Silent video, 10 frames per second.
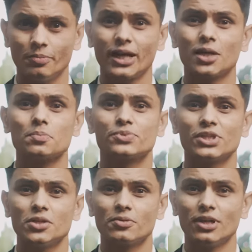be
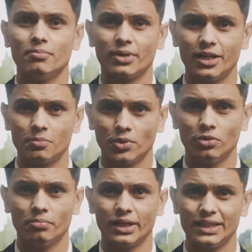absolutely mind
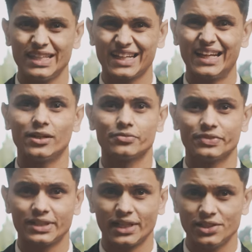blown by the kind of
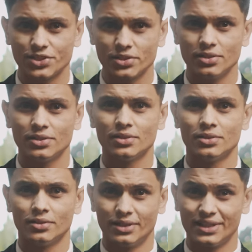attention,
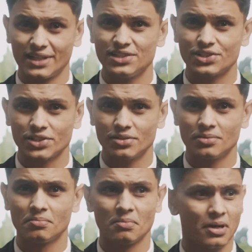
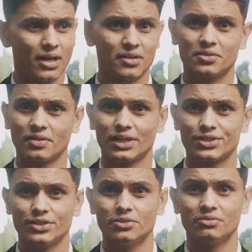retention, and
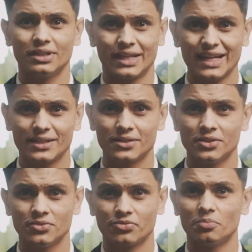attraction you will get
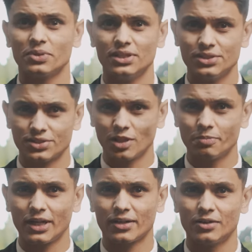from these
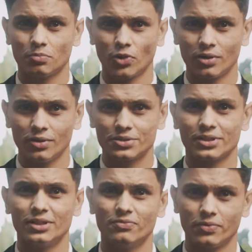apparent models,
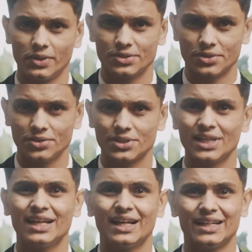influencers,
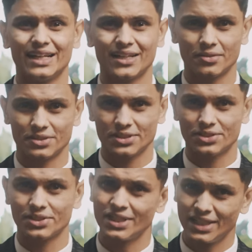and
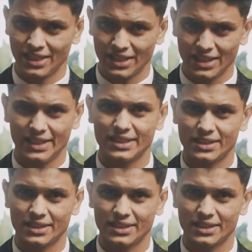actresses alike.